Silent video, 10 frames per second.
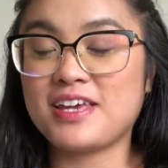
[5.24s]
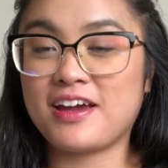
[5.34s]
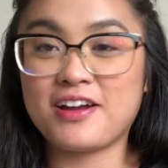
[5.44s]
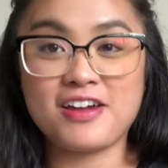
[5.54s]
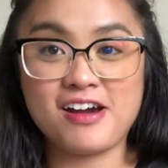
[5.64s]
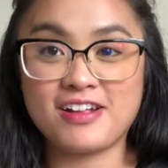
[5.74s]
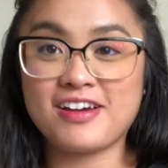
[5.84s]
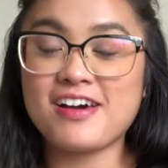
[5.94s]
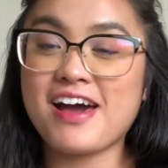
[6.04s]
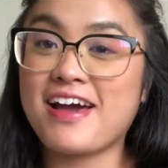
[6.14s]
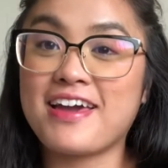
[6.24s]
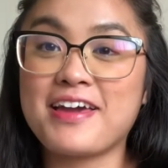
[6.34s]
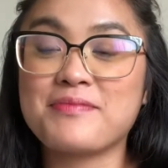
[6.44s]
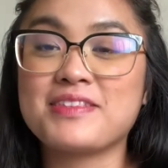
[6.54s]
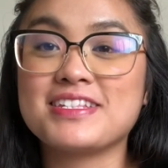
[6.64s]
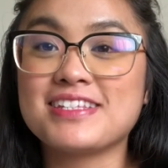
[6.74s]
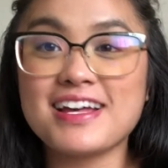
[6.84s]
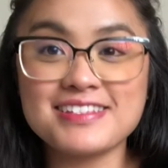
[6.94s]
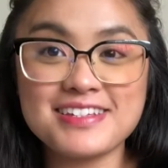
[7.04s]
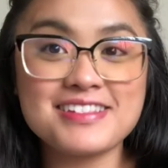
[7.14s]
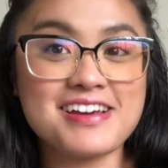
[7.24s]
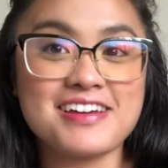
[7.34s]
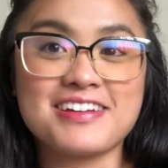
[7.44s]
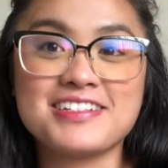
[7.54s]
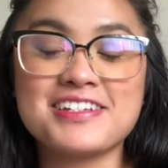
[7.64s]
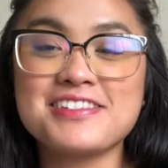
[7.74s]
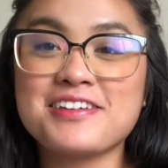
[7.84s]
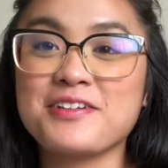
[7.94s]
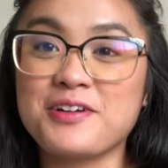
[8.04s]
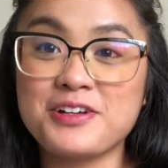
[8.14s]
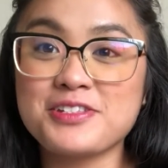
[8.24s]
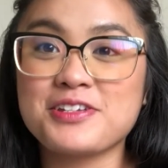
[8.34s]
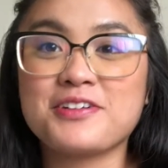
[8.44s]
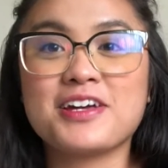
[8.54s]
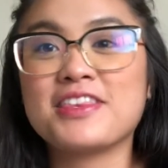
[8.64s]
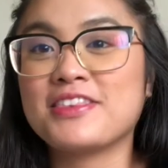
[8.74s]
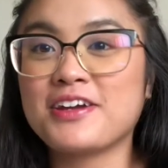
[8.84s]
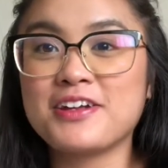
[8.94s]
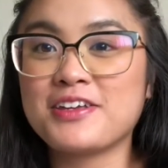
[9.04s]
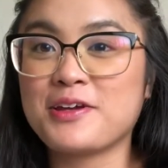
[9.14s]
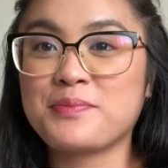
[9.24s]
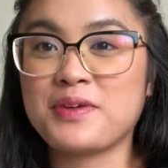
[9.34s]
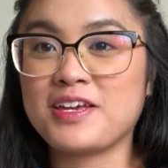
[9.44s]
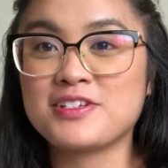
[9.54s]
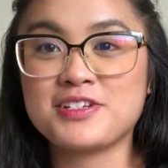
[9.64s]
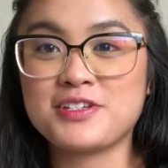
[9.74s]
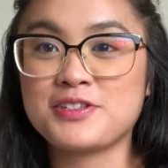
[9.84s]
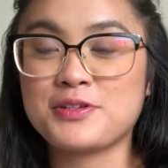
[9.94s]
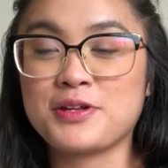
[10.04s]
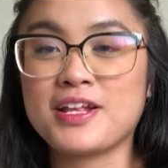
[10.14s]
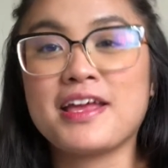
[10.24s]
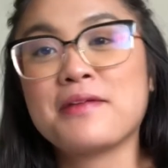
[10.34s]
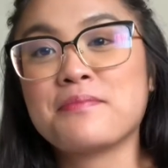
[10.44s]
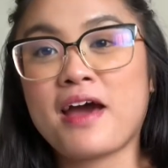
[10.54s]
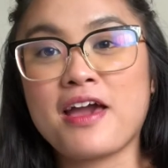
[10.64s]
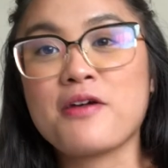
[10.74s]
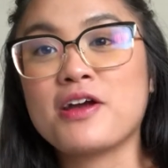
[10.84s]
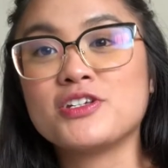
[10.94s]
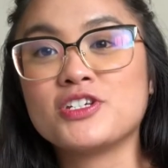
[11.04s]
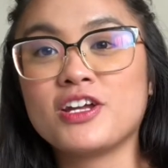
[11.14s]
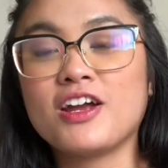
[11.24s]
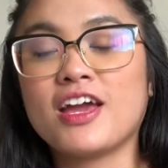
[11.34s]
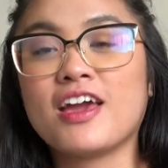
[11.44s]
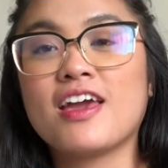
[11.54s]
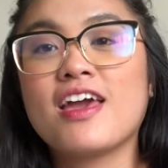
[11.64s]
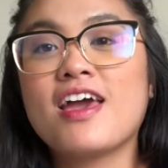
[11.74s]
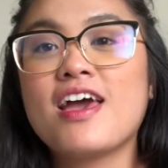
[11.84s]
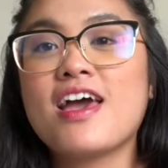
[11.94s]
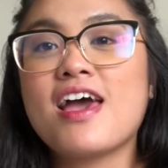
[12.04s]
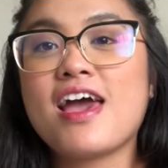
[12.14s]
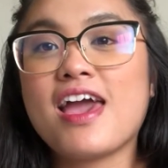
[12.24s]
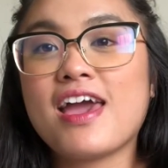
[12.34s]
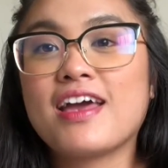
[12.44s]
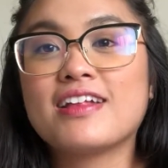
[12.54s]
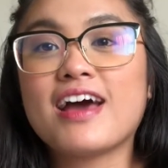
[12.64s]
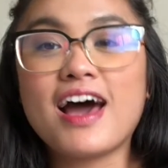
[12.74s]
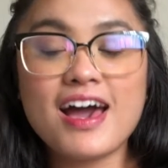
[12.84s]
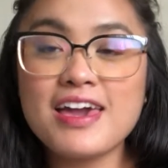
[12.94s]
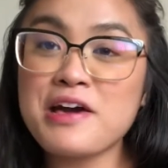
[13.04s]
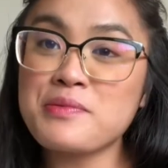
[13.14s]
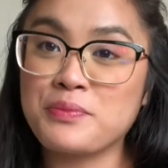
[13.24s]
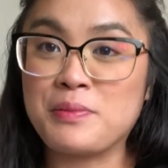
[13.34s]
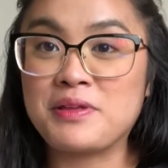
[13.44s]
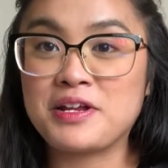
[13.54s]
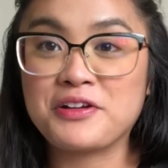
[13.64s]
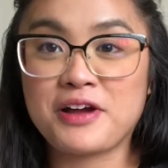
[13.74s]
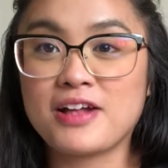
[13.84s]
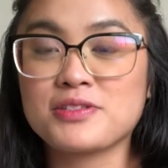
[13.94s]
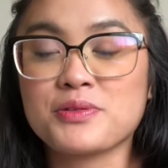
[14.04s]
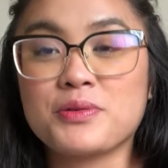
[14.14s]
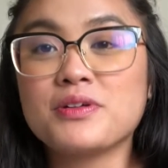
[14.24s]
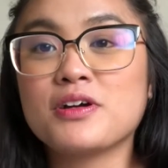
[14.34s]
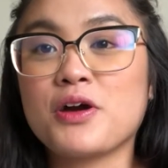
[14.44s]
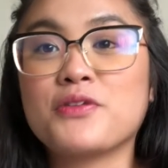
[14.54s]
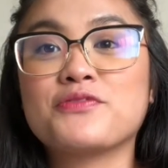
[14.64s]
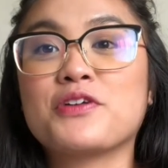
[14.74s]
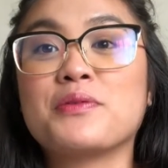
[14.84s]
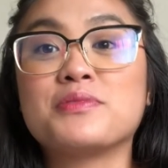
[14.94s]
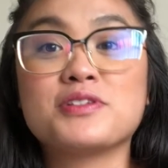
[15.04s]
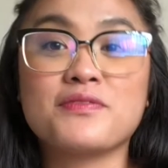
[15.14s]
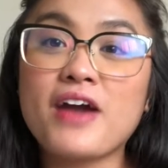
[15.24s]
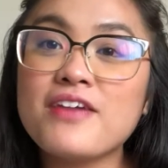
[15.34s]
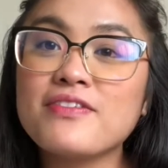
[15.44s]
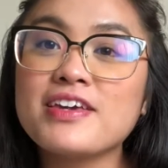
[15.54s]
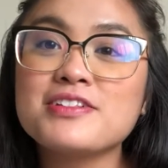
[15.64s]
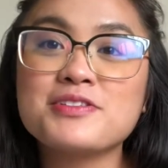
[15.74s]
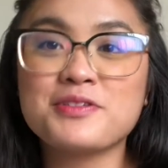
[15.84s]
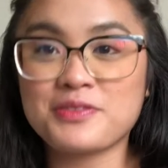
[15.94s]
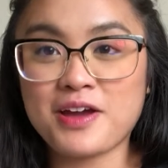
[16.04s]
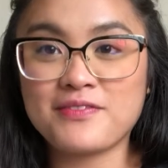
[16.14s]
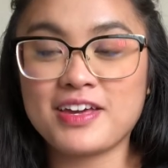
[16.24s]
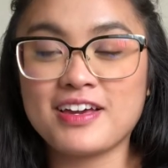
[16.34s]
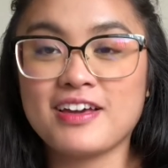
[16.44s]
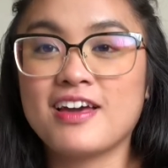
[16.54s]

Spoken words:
Ariana. I am the sassy scientist and also a third-year PhD student in bioengineering. And I help women in grad school go from surviving to thriving.